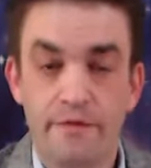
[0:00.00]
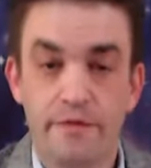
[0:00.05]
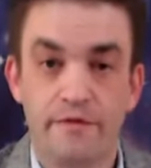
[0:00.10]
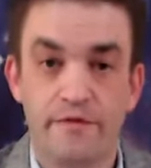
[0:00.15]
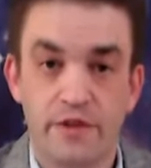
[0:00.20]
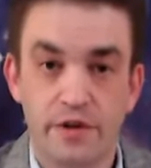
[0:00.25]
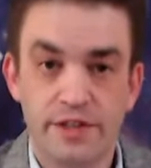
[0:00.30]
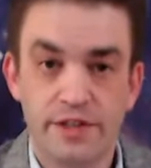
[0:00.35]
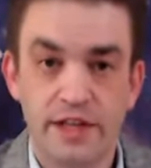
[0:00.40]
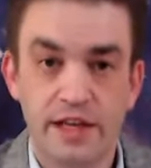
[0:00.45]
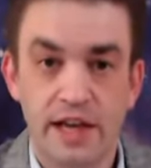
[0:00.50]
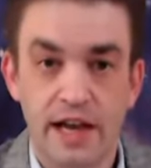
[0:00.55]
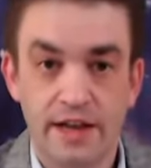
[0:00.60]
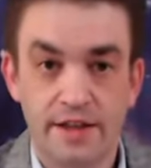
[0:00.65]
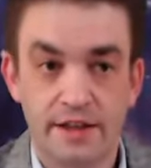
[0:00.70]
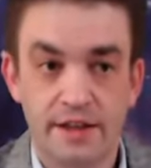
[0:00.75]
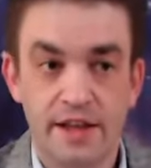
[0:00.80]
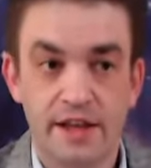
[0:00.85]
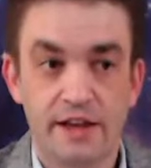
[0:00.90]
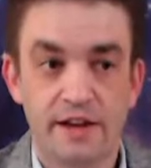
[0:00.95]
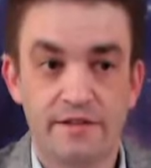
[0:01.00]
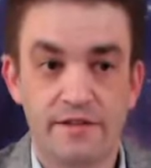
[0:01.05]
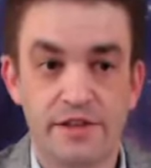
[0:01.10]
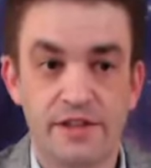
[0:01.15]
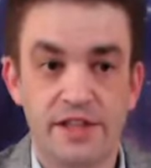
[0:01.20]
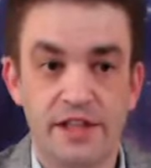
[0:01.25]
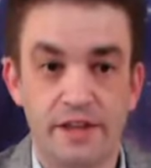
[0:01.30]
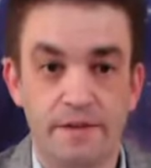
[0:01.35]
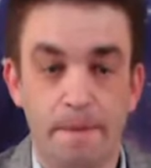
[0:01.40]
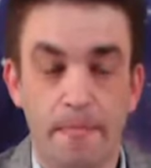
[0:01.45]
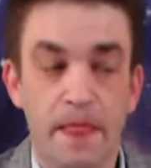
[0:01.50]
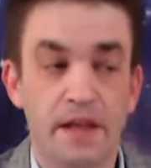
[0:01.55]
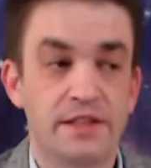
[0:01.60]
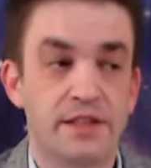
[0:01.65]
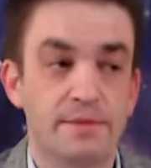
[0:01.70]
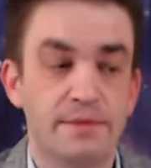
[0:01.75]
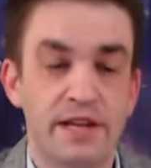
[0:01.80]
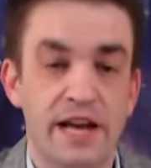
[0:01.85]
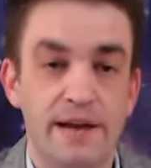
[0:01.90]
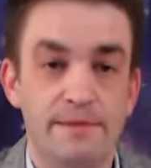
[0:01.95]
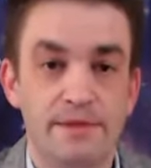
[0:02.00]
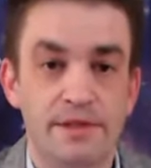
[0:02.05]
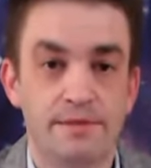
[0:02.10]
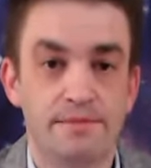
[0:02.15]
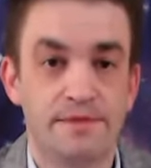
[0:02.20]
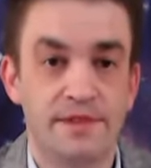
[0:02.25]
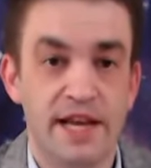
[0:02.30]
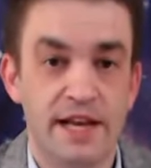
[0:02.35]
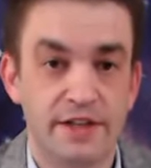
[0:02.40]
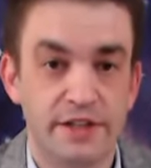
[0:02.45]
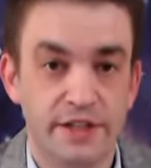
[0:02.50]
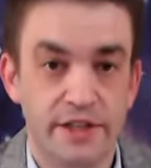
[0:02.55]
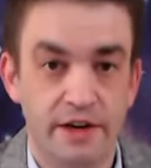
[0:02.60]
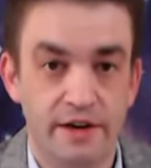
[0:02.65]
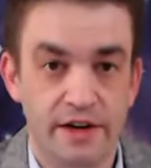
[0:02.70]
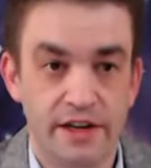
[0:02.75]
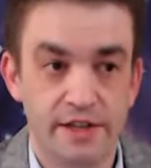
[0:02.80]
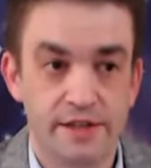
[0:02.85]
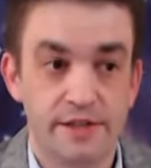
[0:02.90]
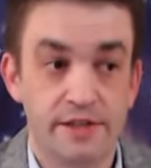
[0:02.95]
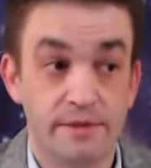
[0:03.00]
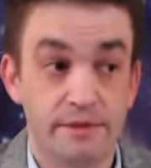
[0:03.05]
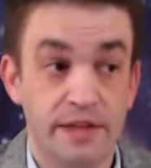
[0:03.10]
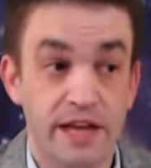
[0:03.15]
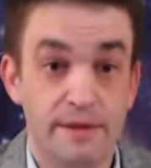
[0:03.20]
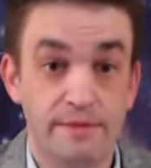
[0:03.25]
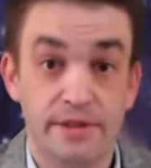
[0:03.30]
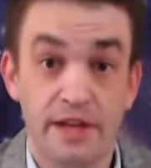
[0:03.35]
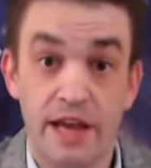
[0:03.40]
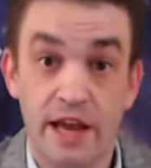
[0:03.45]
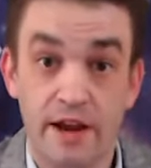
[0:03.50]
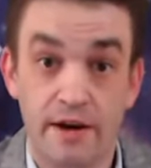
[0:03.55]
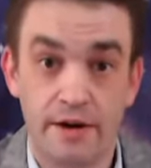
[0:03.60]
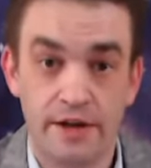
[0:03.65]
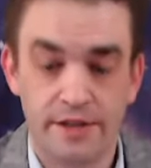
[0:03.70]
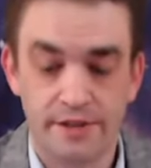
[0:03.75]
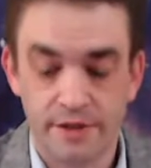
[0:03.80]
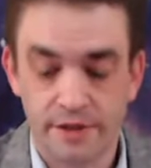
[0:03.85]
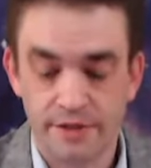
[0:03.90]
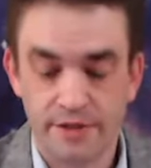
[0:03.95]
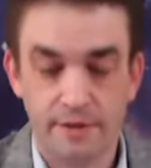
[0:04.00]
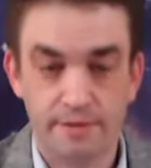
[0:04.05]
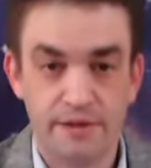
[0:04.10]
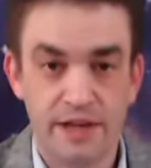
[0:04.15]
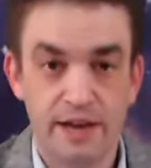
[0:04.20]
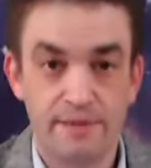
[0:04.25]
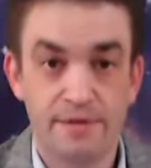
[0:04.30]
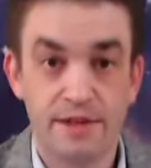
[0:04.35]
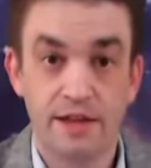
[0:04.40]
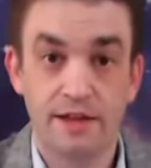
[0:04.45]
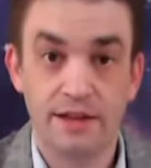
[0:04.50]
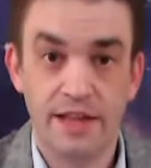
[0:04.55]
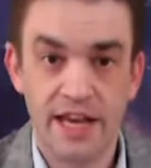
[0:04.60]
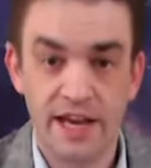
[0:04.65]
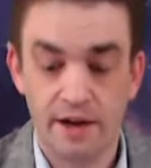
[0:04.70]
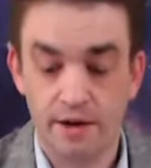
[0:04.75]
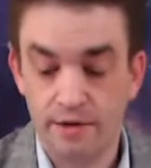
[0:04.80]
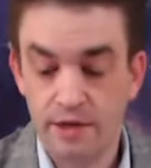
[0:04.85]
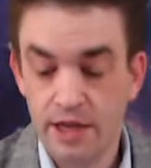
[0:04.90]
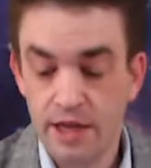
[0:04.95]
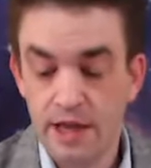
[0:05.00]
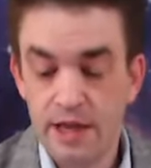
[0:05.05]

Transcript: First thing I think of or see, sometimes Sagittarius, sometimes Aries, sometimes Leo.